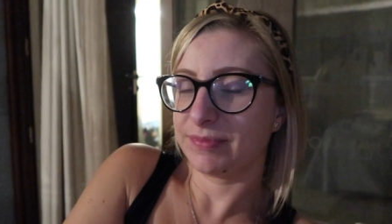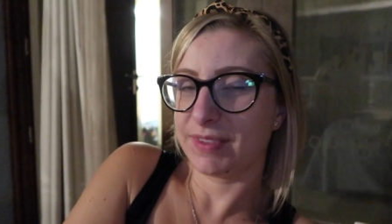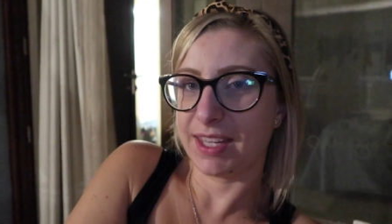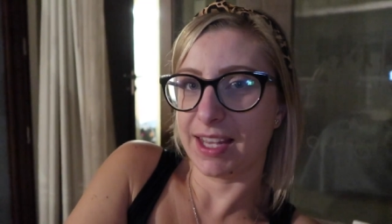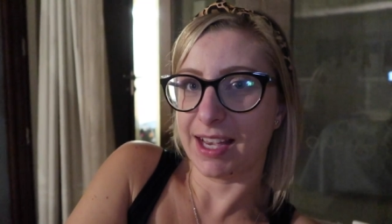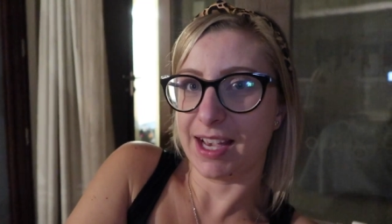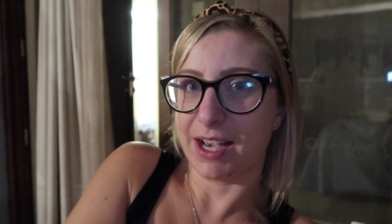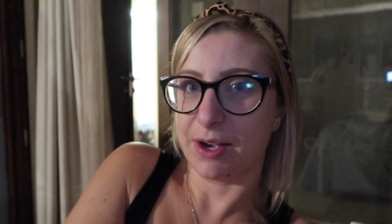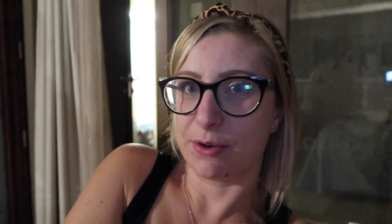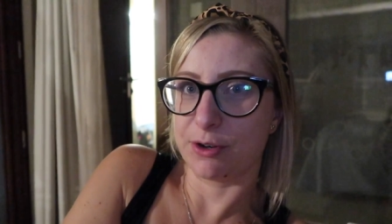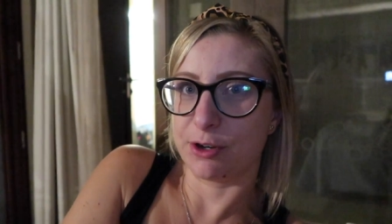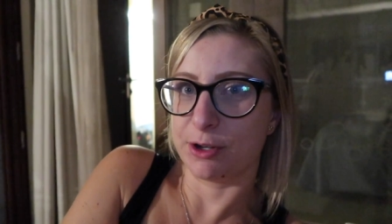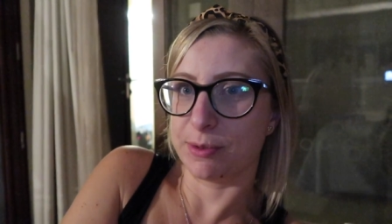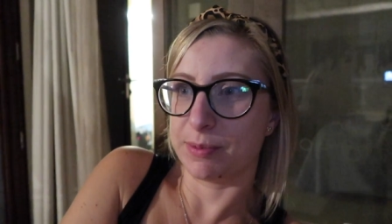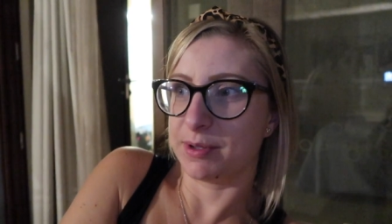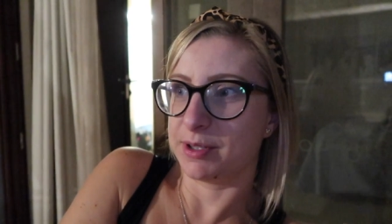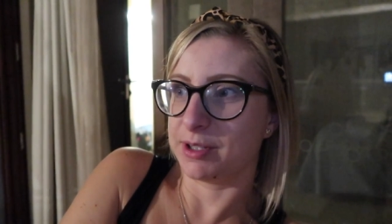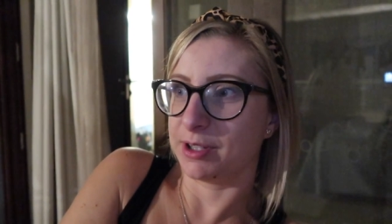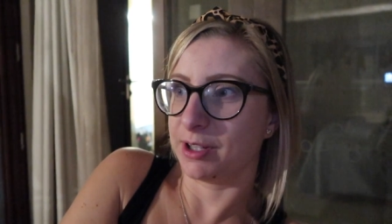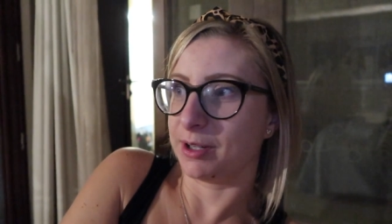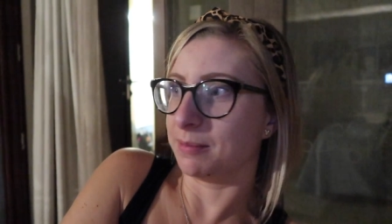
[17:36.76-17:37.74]
get out a
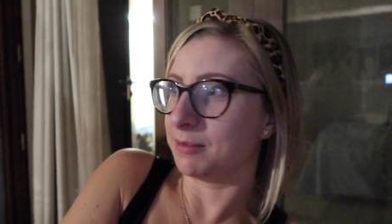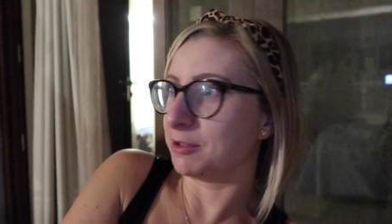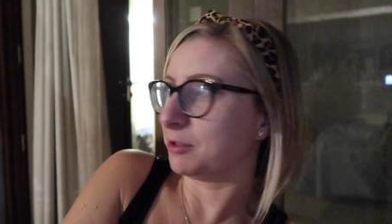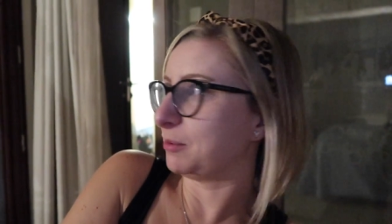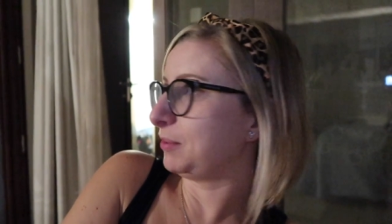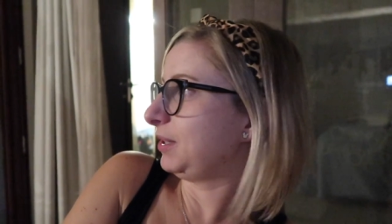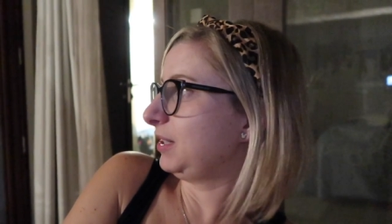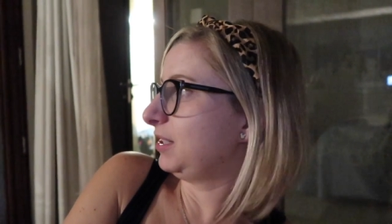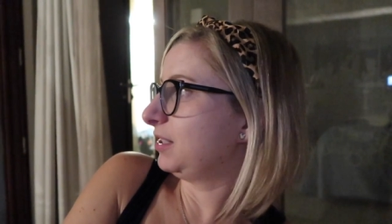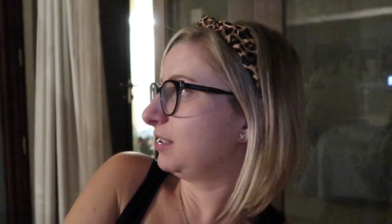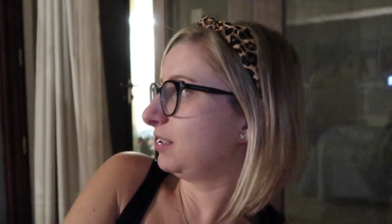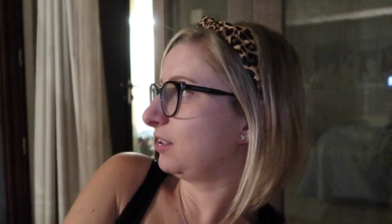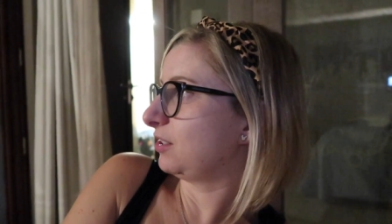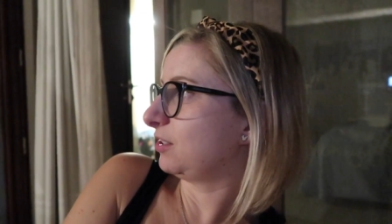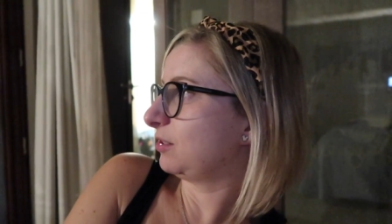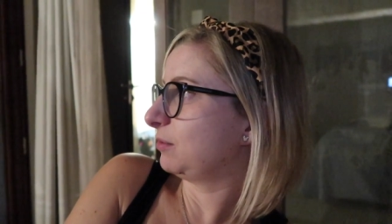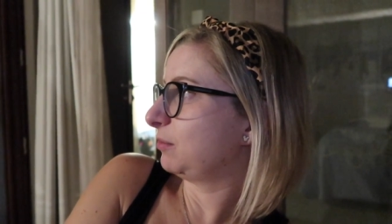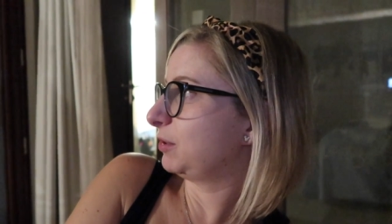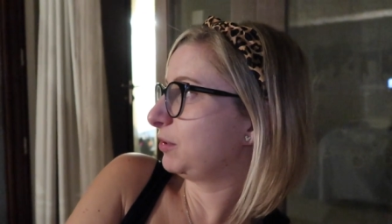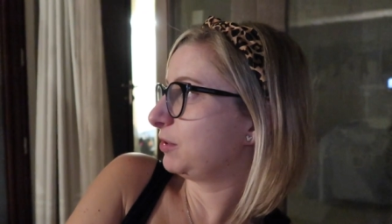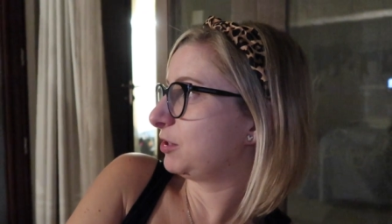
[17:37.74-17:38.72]
couple of times. So we need to.
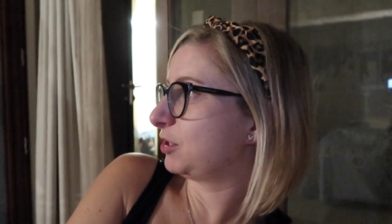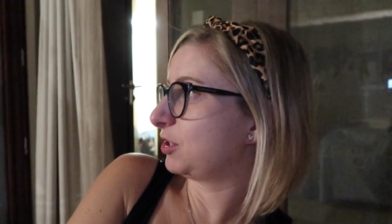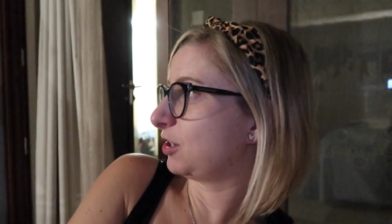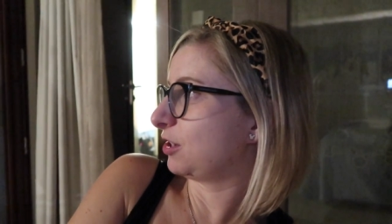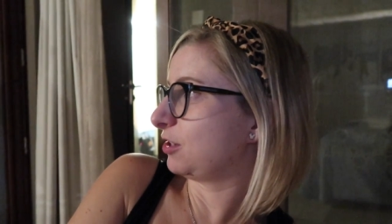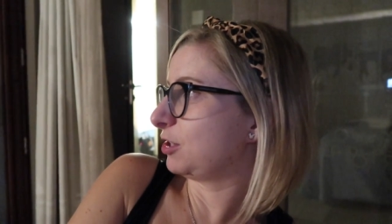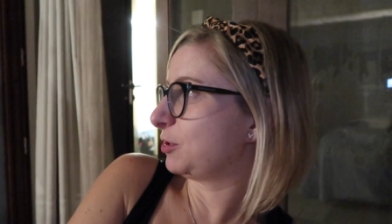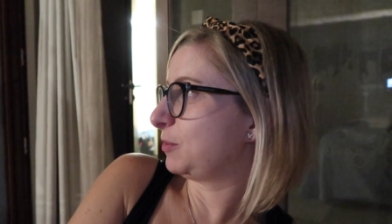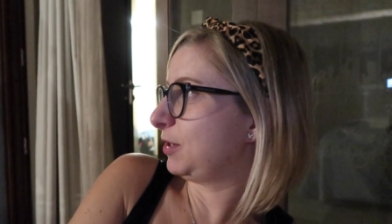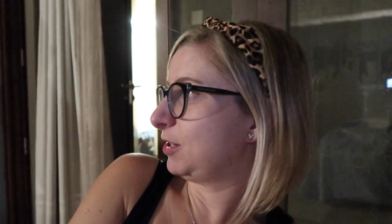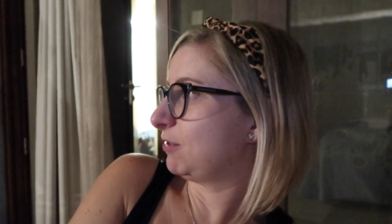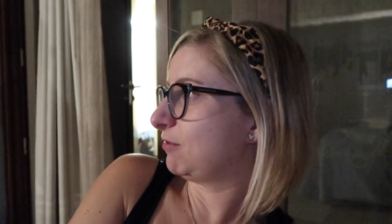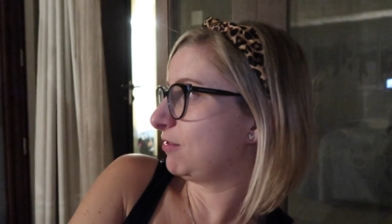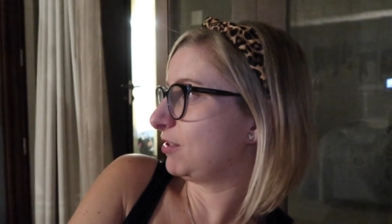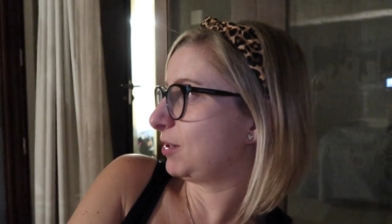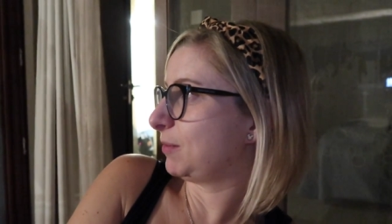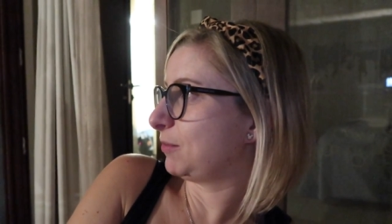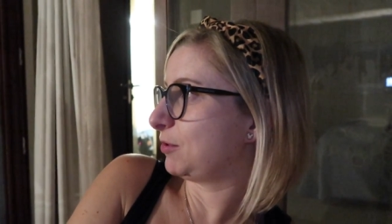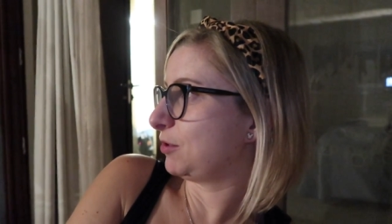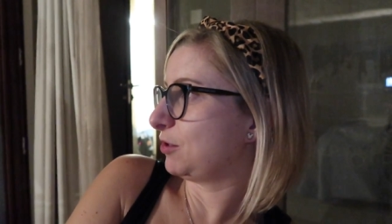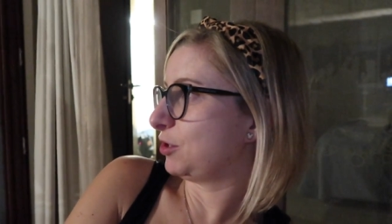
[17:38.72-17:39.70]
We're just going to speak to
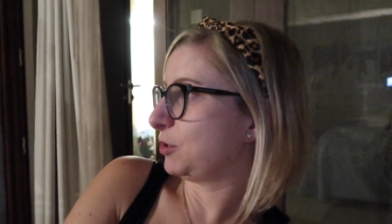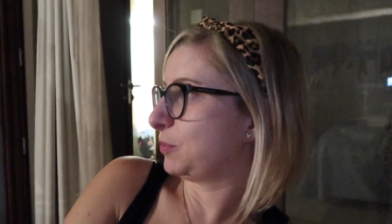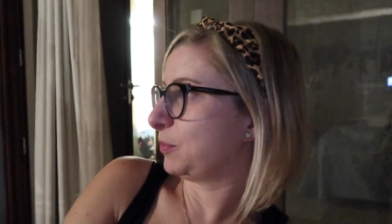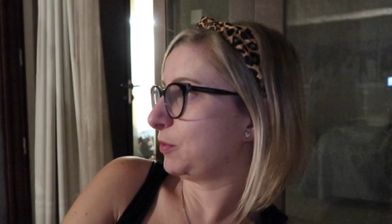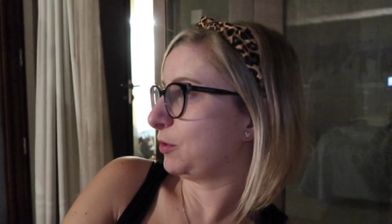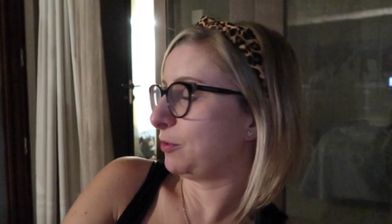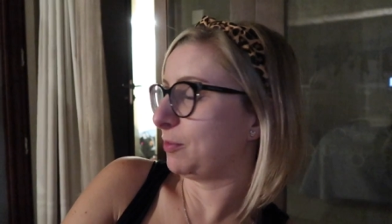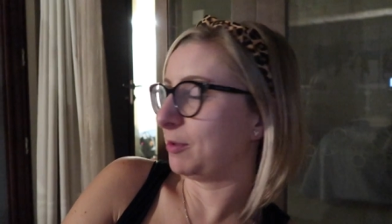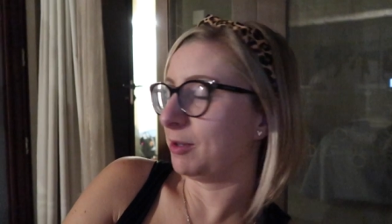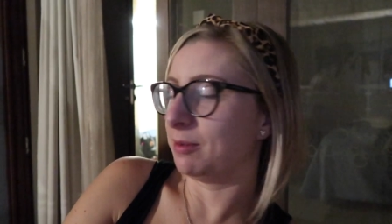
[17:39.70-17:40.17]
reception tomorrow yeah.